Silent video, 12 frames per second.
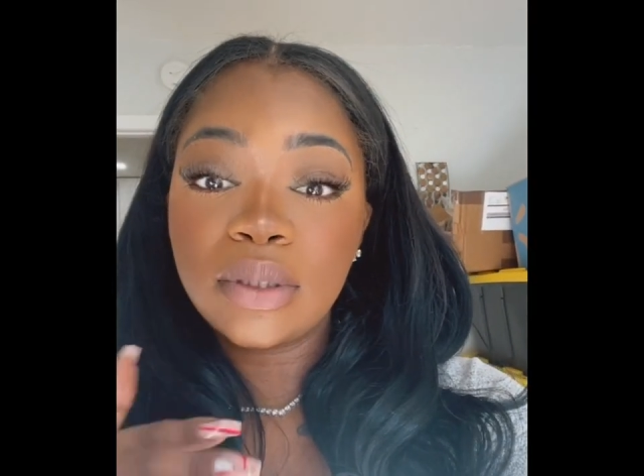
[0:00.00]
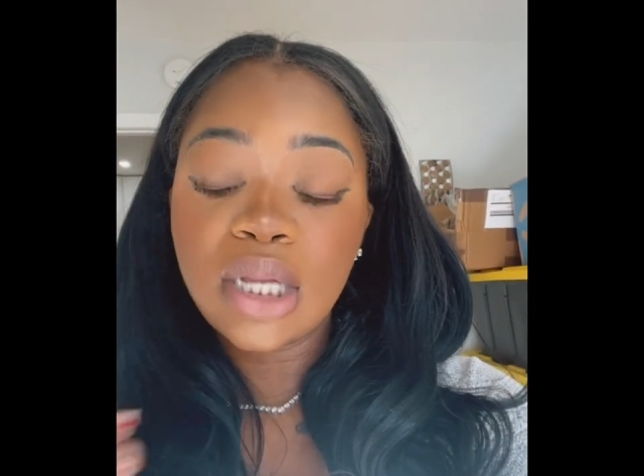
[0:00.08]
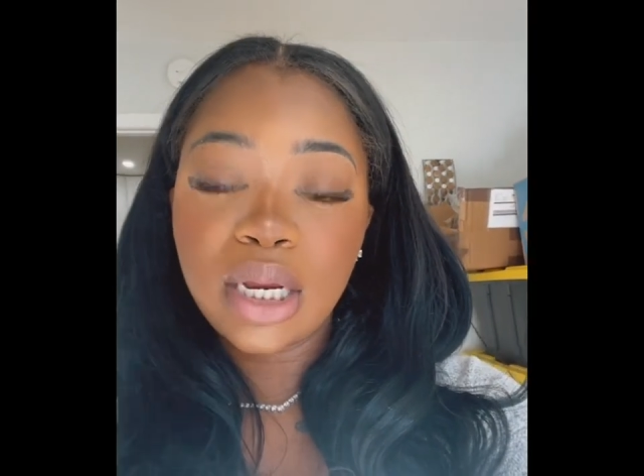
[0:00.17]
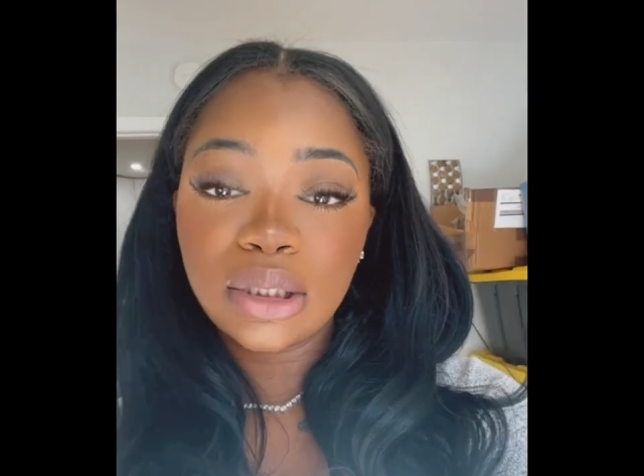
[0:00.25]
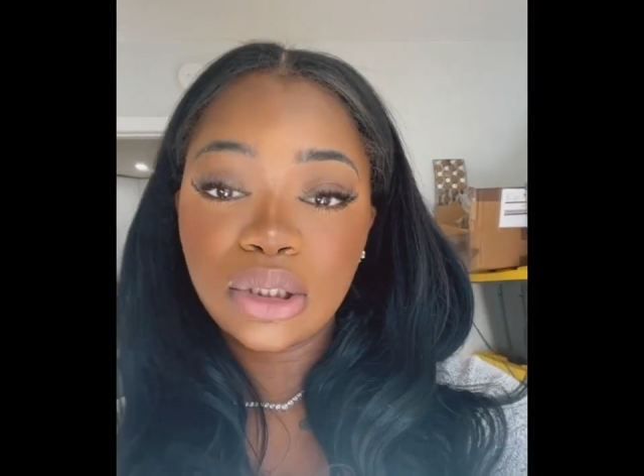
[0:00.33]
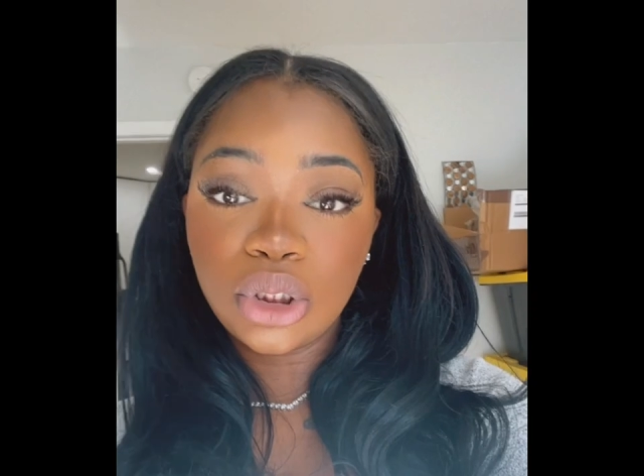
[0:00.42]
It's
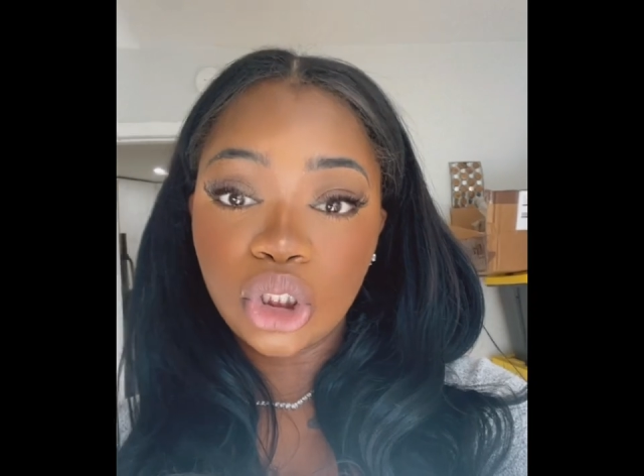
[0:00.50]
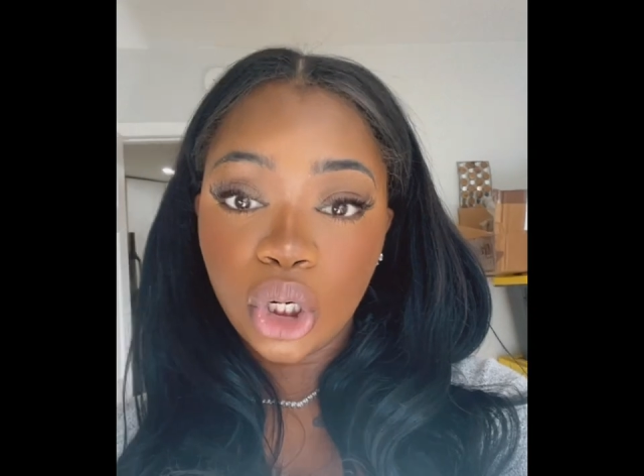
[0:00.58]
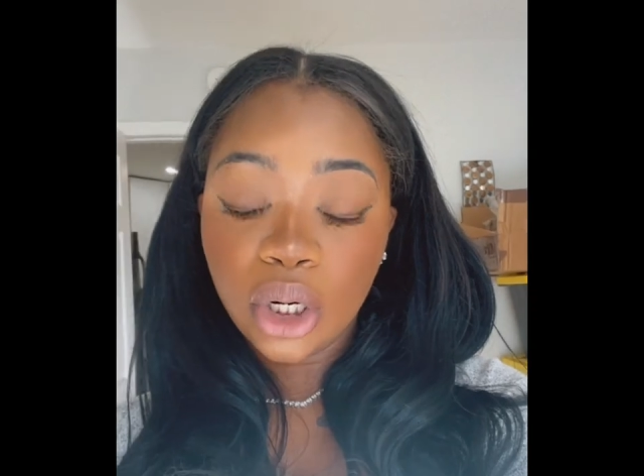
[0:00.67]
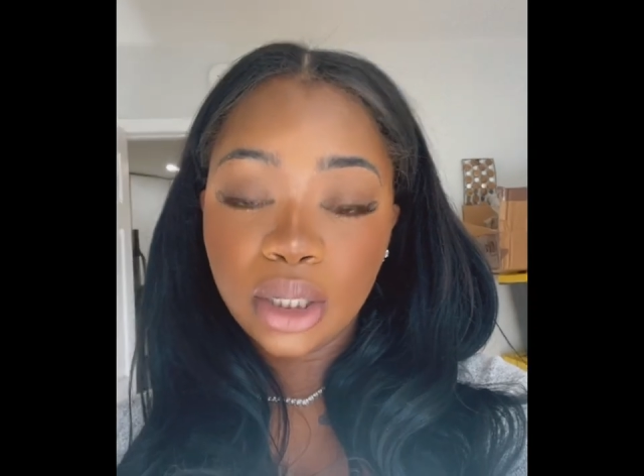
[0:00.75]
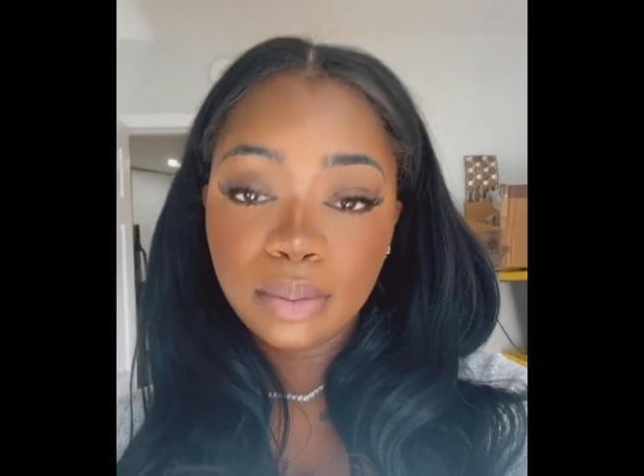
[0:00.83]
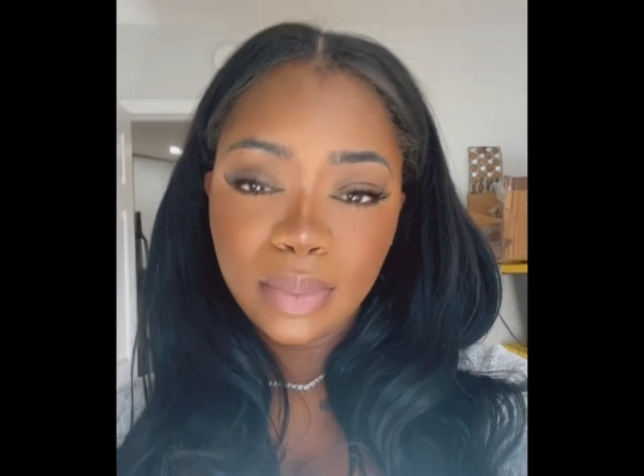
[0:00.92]
not as
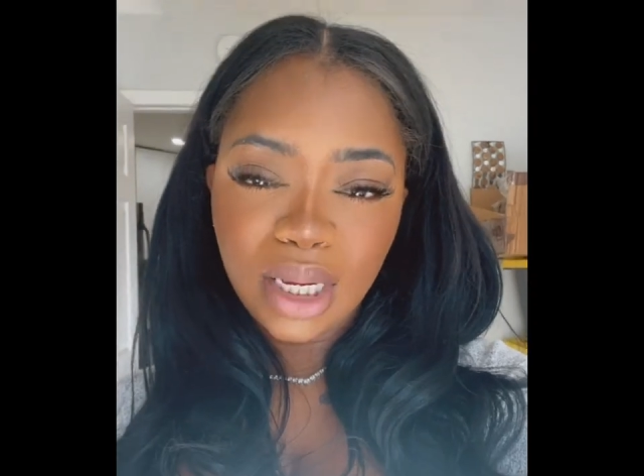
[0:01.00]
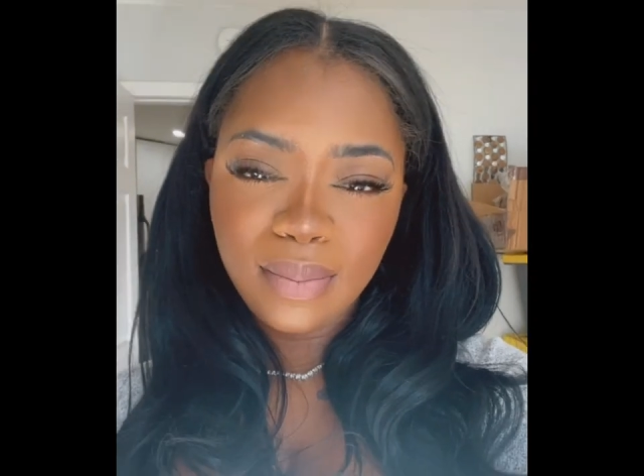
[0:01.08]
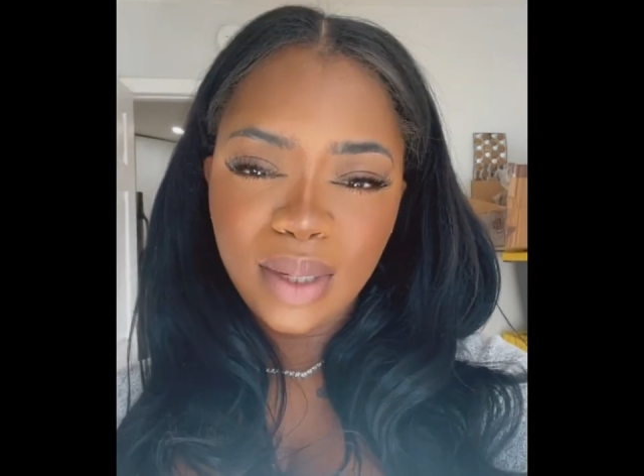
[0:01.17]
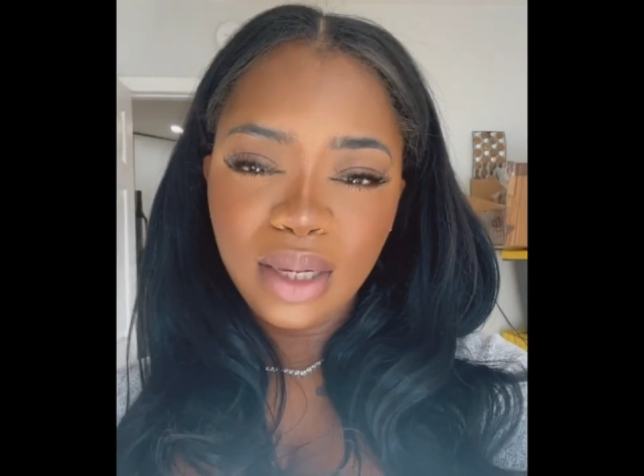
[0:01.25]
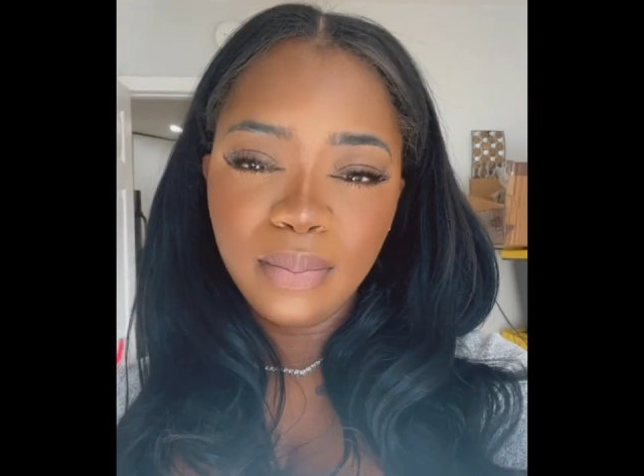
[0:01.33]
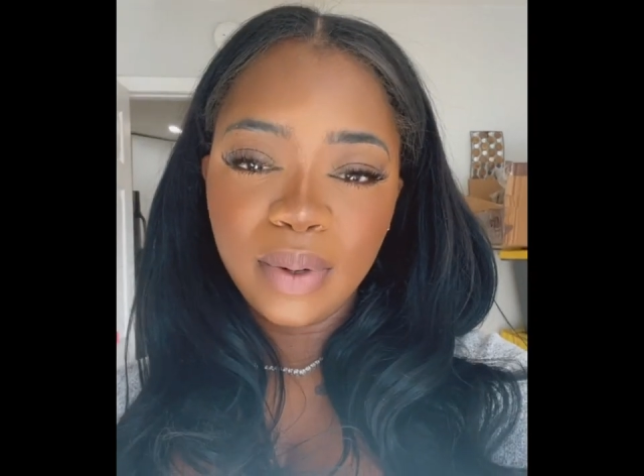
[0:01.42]
dark maybe,